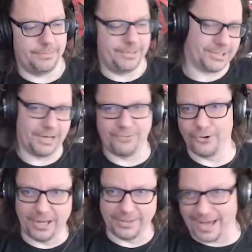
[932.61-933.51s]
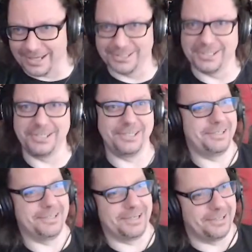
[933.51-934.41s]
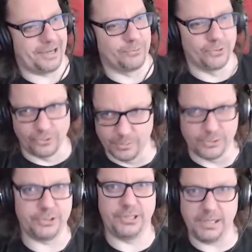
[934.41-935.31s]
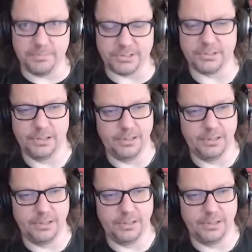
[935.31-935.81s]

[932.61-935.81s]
self-organizing and autonomous teams,